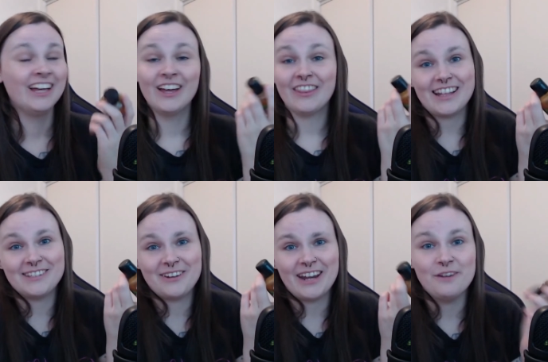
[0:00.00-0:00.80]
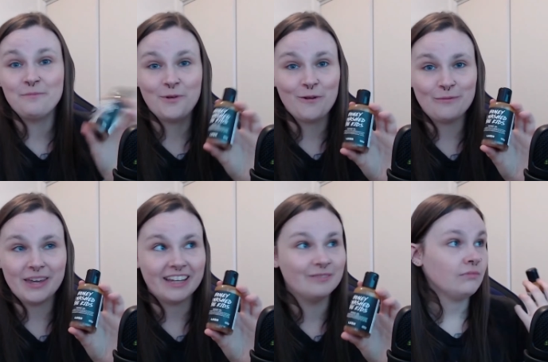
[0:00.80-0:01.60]
That's okay, more for
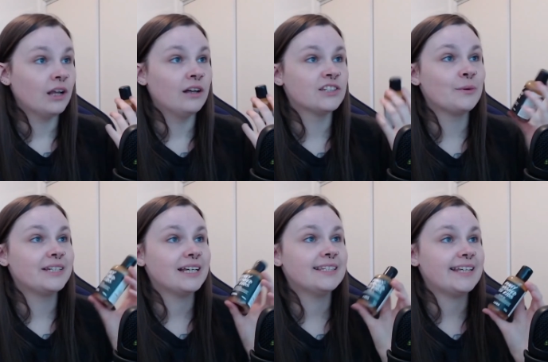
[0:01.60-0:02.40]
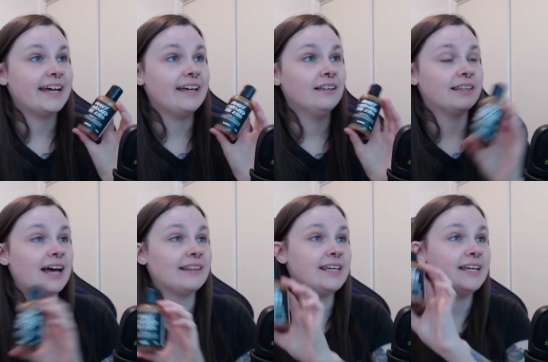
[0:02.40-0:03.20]
me. So it does say
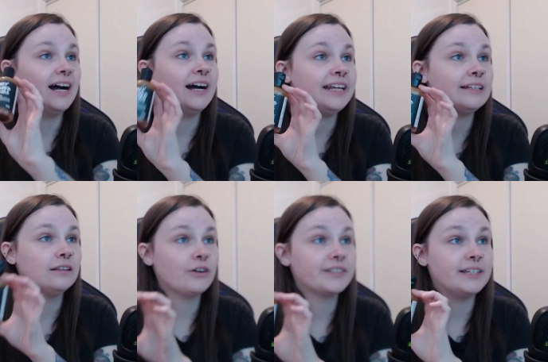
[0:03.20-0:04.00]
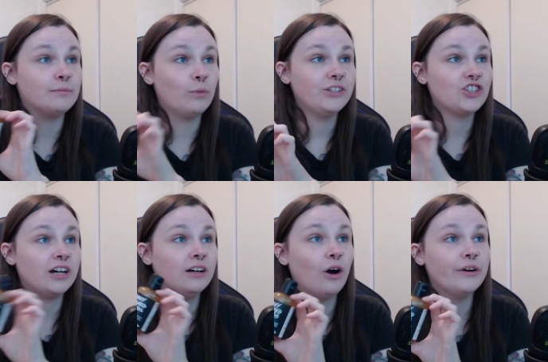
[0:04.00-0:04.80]
that the honey locks in
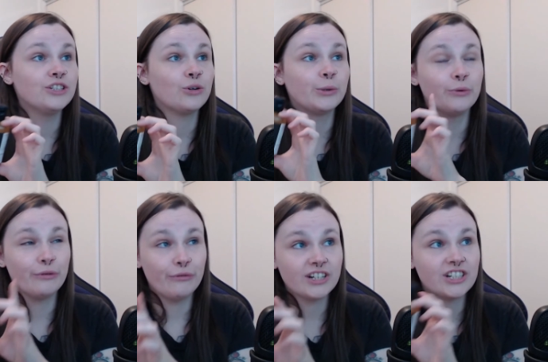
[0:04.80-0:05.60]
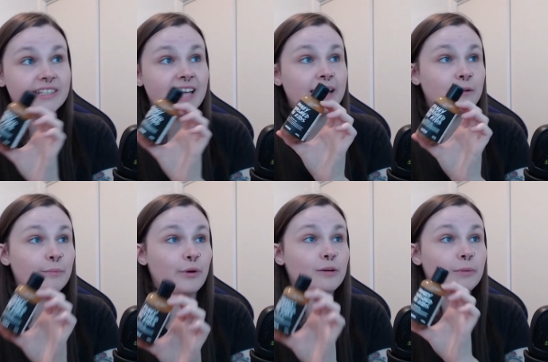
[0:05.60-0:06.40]
moisture, orange oil refreshes, and
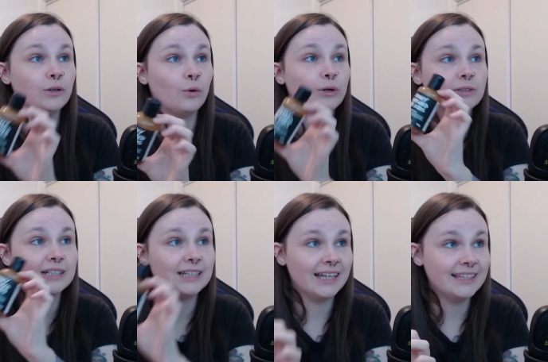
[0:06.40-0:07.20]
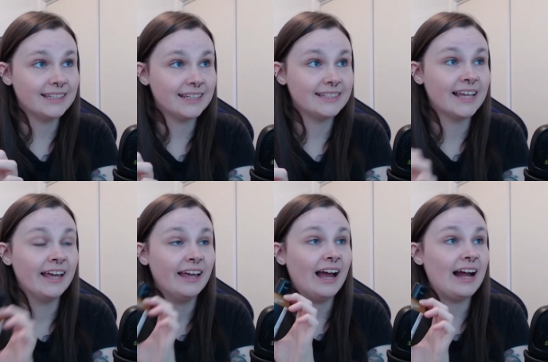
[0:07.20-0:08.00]
bergamot oil cleanses,
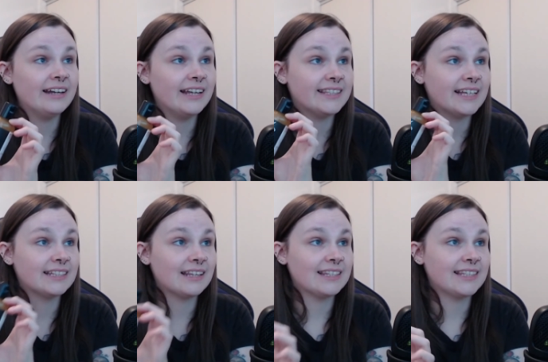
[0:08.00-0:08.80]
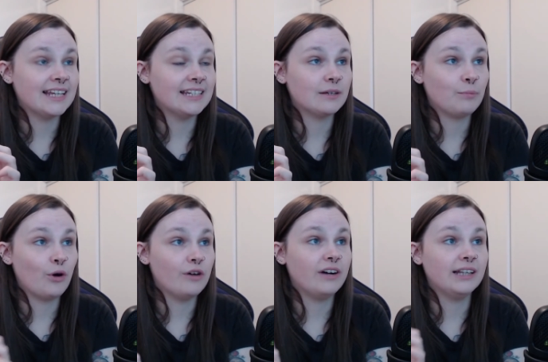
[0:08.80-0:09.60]
and it says that the scent
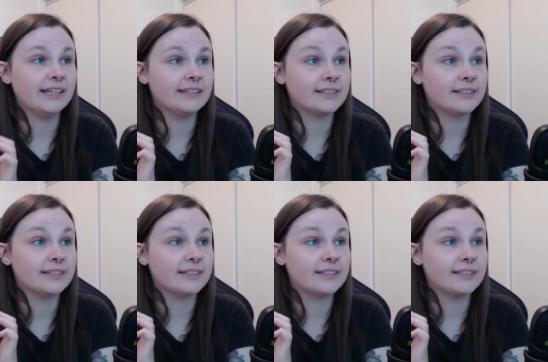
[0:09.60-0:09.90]
profile is